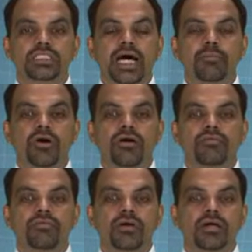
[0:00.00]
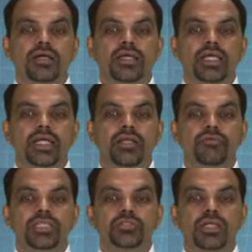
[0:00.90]
sum of
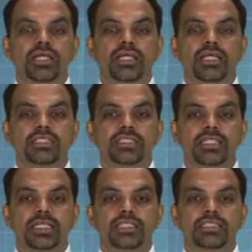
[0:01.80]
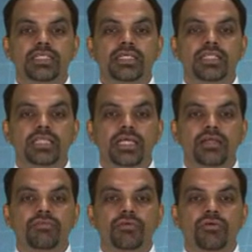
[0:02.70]
individual intensities,
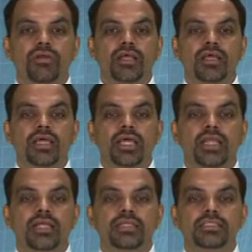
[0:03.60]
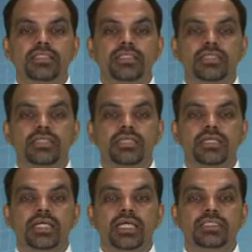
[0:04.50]
therefore energy
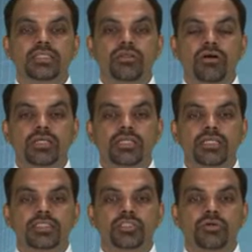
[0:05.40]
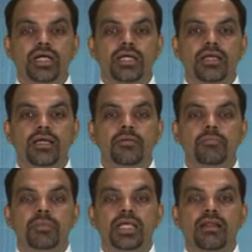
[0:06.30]
is not destroyed,
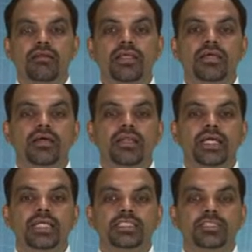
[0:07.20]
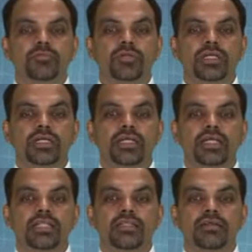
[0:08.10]
merely redistributed
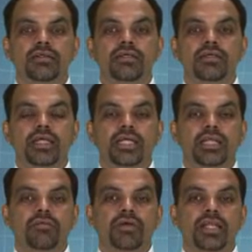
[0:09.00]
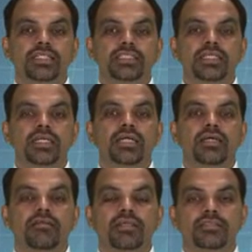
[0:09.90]
in the interference
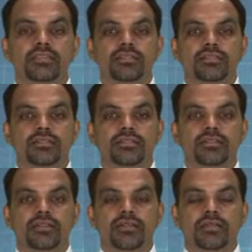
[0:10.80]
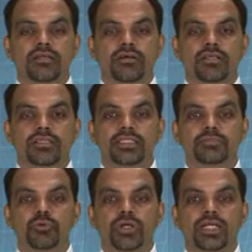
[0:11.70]
region. Now this
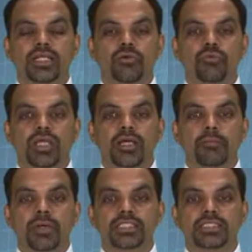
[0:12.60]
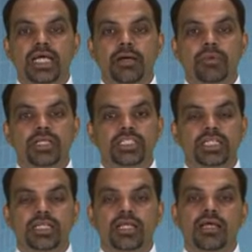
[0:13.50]
point we must
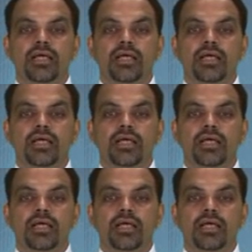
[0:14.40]
appreciate,